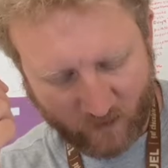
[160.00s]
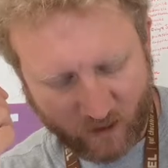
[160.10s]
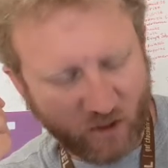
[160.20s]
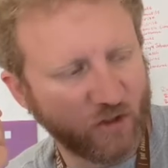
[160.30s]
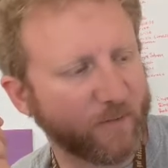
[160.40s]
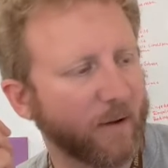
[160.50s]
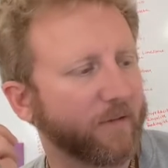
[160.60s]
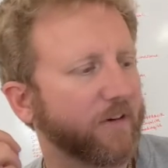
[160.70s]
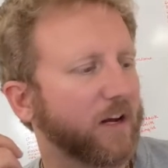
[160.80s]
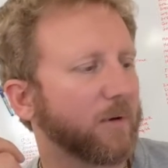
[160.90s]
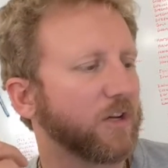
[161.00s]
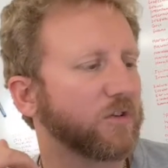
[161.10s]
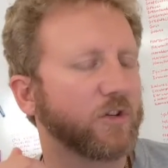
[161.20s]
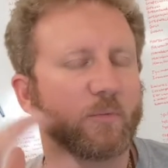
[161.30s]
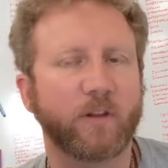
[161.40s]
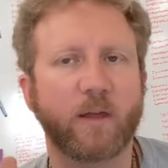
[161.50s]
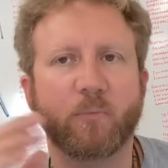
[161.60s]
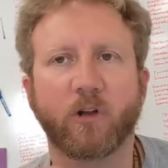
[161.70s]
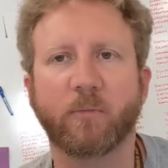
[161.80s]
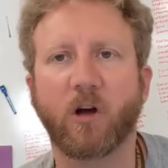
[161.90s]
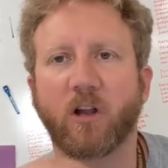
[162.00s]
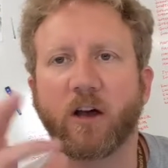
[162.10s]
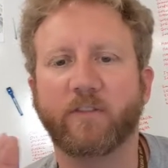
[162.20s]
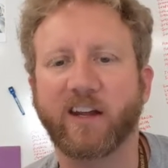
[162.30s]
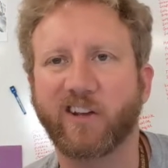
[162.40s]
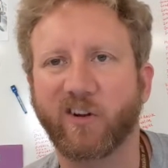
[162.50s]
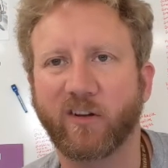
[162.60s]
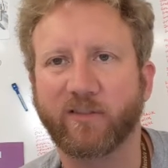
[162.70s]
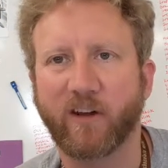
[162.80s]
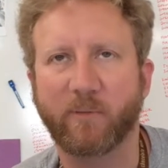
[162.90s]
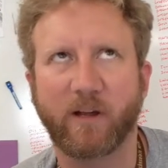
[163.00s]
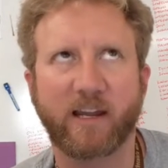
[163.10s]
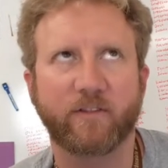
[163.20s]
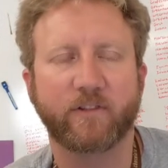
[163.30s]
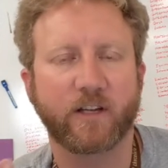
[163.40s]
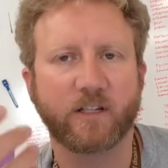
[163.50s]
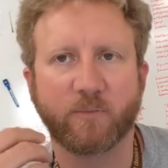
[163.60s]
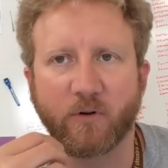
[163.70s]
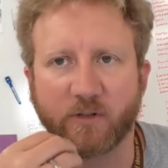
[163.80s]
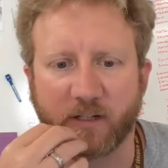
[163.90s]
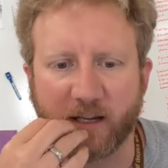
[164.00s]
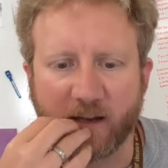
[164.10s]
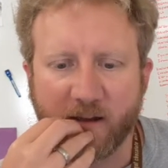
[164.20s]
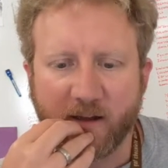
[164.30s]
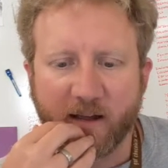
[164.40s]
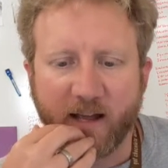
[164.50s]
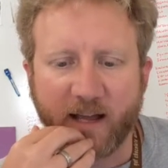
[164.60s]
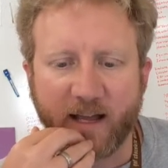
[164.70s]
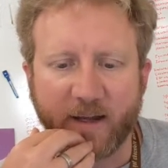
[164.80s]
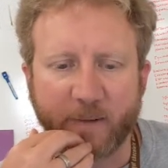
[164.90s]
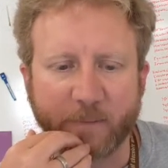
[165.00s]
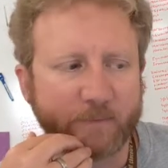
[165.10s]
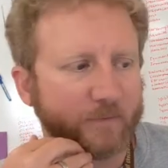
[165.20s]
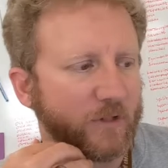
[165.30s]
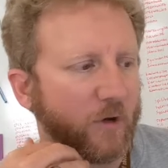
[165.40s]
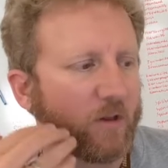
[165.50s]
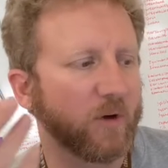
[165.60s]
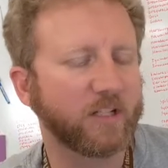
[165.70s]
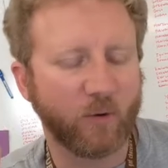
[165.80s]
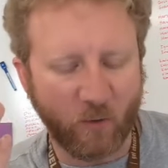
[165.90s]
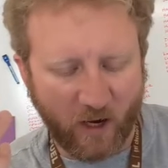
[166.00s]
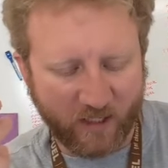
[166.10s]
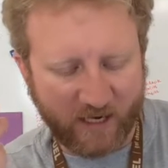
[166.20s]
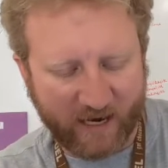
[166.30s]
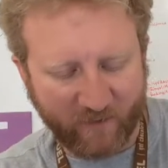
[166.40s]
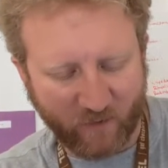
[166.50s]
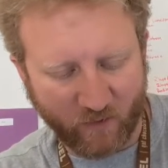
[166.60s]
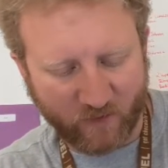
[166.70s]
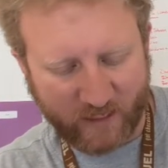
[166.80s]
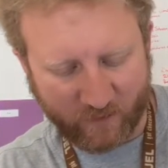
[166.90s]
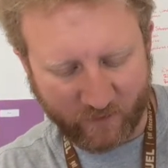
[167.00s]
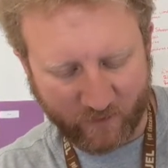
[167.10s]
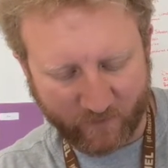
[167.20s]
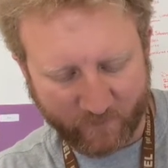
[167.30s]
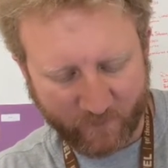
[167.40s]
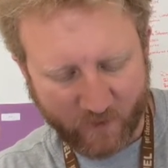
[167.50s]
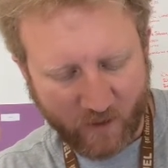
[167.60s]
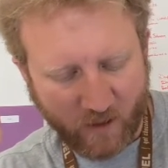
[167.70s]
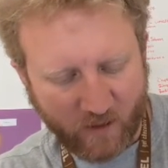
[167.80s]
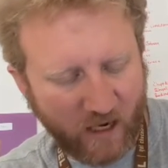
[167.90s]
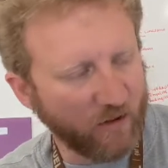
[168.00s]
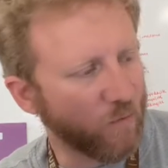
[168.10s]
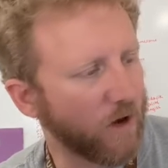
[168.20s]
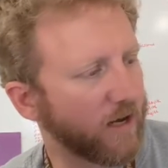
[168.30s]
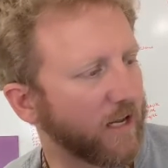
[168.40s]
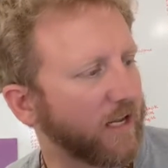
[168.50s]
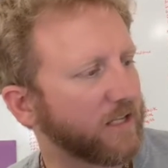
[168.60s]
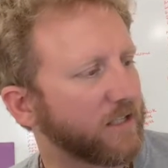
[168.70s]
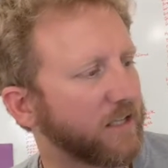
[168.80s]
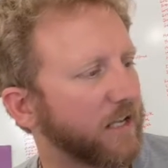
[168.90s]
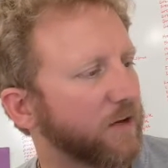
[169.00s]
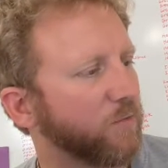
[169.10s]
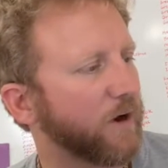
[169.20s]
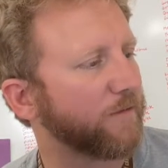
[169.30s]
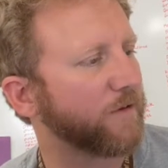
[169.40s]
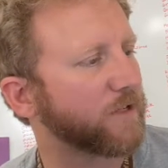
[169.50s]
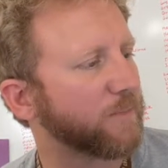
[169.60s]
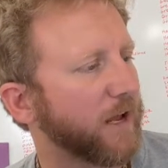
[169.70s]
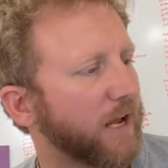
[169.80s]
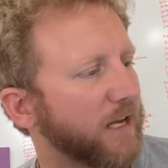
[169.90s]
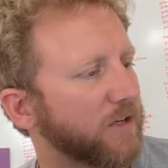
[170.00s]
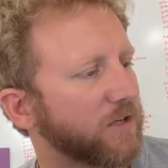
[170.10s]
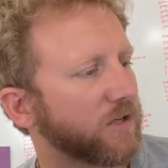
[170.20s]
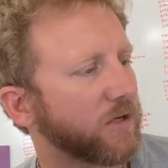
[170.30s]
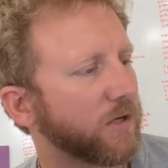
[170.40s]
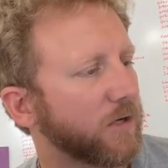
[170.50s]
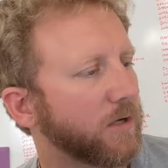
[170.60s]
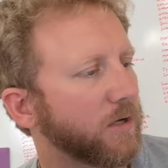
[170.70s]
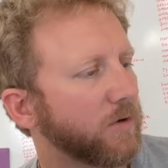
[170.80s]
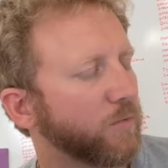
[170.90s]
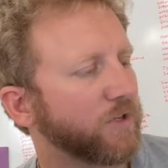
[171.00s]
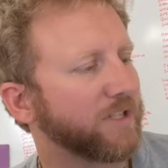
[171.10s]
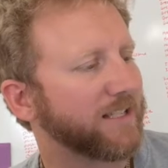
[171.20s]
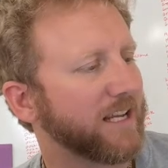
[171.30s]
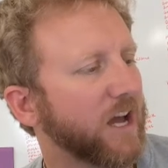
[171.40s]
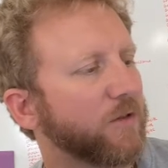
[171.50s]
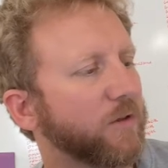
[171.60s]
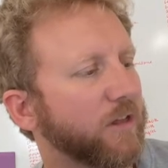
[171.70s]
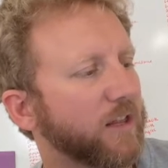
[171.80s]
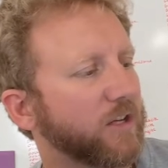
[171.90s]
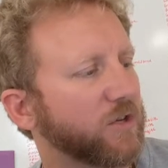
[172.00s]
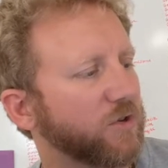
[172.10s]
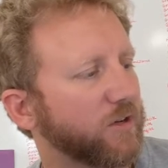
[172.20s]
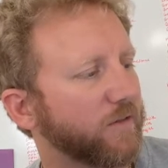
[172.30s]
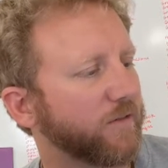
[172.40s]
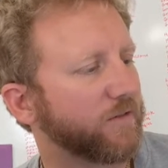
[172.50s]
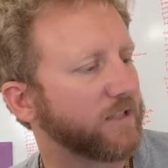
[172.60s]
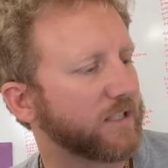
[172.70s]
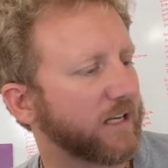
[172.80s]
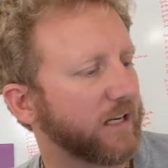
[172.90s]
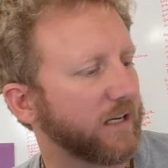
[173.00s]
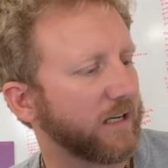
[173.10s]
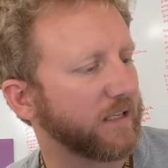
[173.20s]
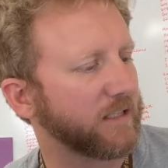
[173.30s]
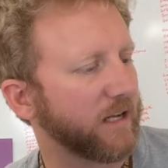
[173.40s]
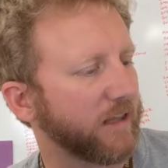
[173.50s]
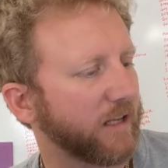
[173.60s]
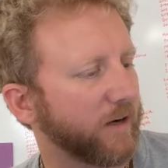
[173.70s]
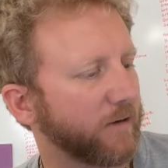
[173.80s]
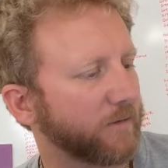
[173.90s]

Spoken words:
You used to be able to find them on YouTube, but they pulled them all off. Now you can only find them on Netflix, supposedly. So all the ones that we watch, I have those downloaded. The other one is the reference page, which is the other thing that you should see, and it's not there.